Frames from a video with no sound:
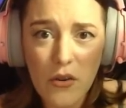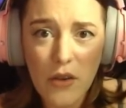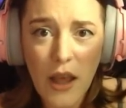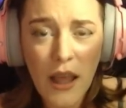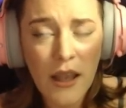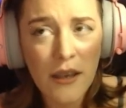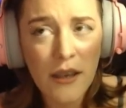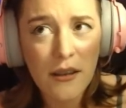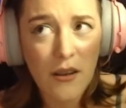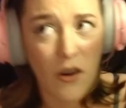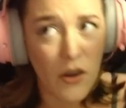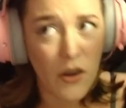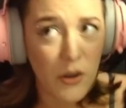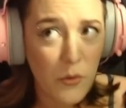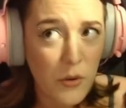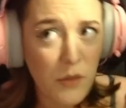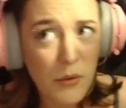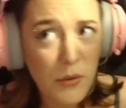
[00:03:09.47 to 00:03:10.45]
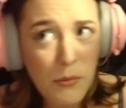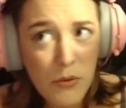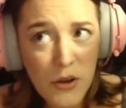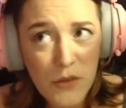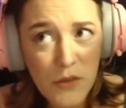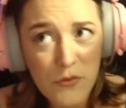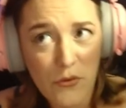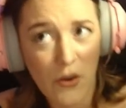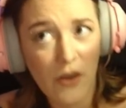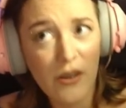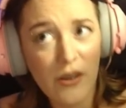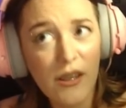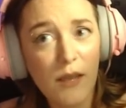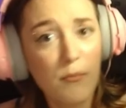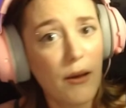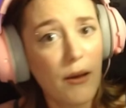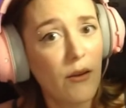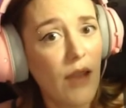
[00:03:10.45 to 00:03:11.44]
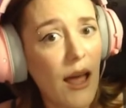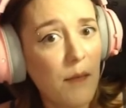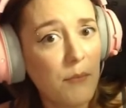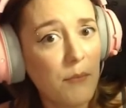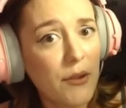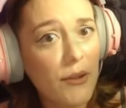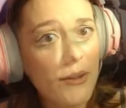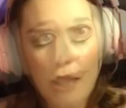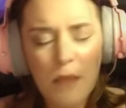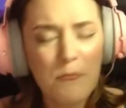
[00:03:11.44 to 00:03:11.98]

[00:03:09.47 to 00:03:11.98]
and kind of want to be proved right about Lambert.